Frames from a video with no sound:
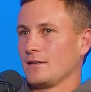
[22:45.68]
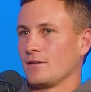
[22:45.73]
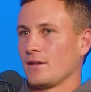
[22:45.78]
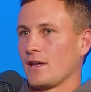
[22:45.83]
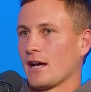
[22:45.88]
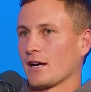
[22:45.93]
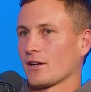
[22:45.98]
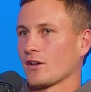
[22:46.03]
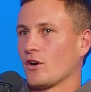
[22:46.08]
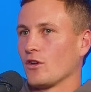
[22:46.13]

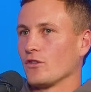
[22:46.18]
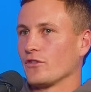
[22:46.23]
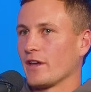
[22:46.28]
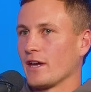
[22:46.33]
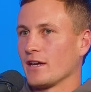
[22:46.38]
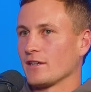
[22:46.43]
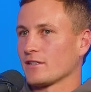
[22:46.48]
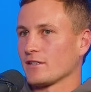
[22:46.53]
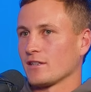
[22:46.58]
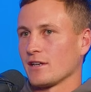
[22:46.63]
our
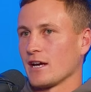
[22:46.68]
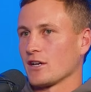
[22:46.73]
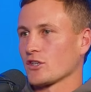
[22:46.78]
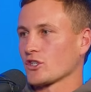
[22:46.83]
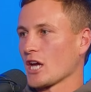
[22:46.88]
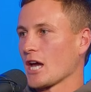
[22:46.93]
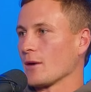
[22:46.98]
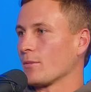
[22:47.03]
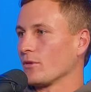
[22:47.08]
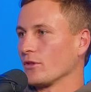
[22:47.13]
contests and our
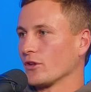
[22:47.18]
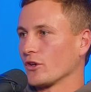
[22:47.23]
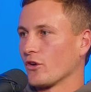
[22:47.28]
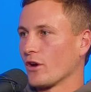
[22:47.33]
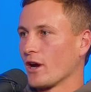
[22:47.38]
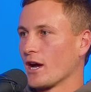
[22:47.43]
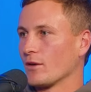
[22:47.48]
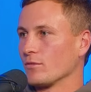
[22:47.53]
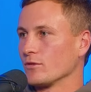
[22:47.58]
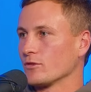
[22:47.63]
shape on the
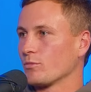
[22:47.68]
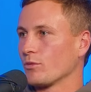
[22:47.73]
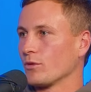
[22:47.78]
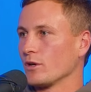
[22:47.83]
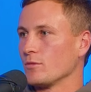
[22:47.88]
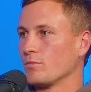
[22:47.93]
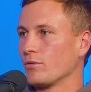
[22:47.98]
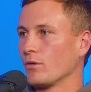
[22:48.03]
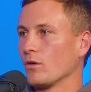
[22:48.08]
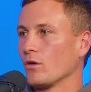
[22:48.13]
ground was
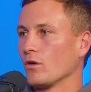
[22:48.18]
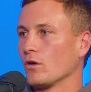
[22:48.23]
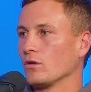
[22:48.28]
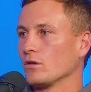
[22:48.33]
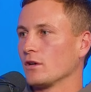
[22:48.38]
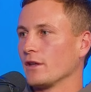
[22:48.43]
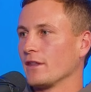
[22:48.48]
pretty poor.